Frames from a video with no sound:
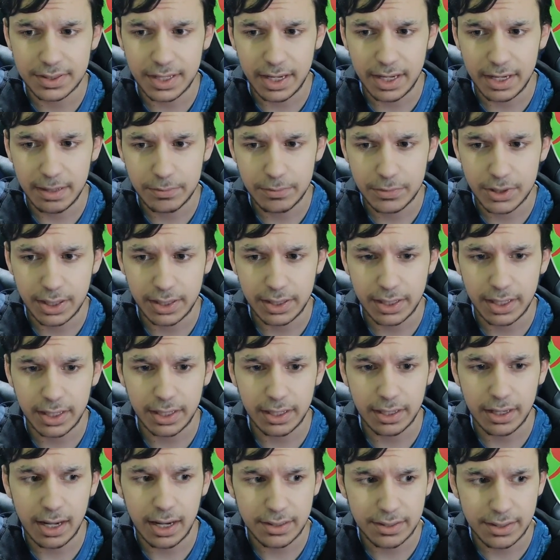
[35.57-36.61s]
I am trying to get in
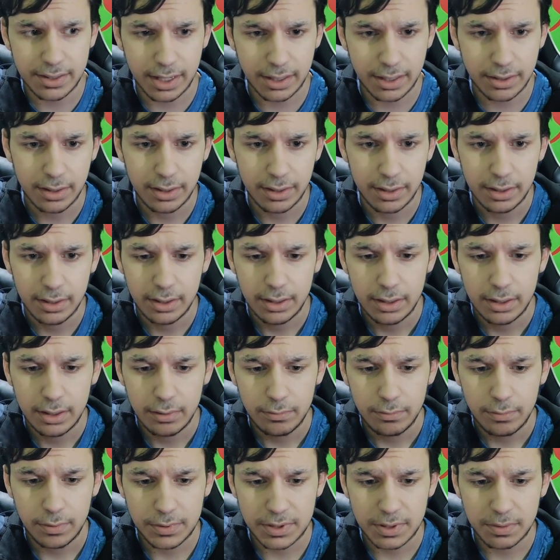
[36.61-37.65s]
contact
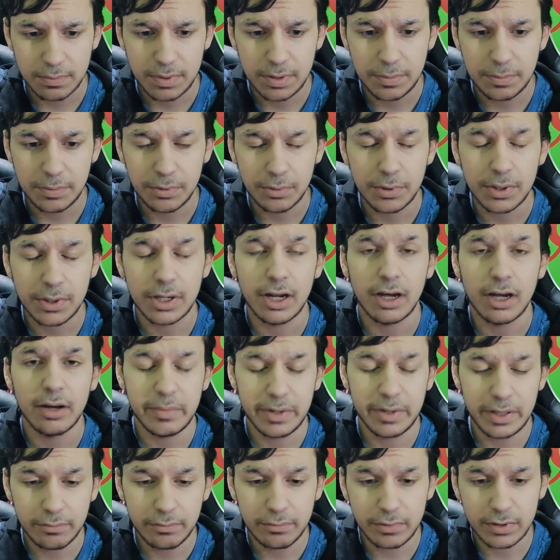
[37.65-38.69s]
with some people who can help
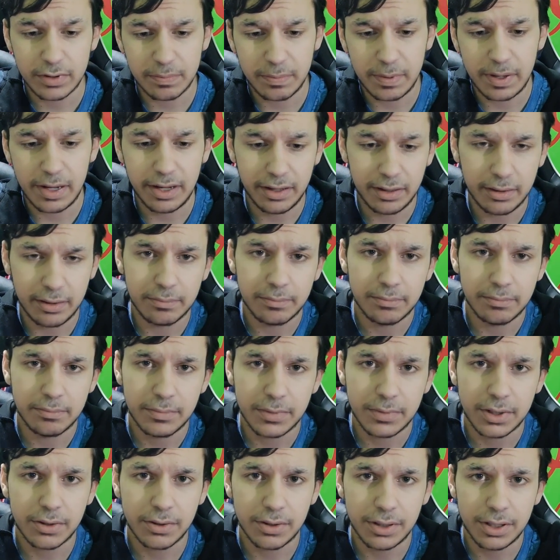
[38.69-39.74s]
me with my
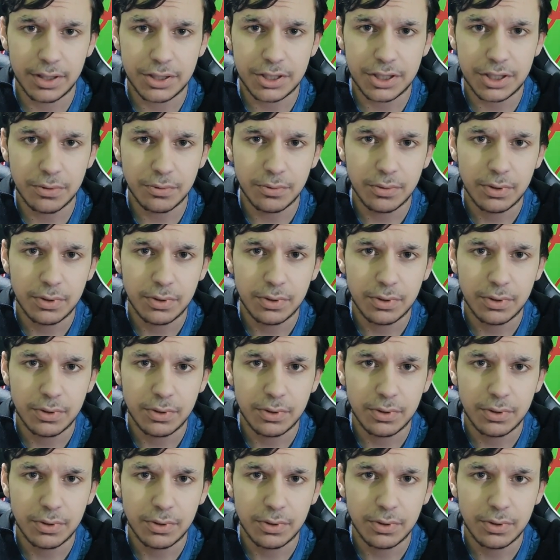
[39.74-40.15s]
current issue.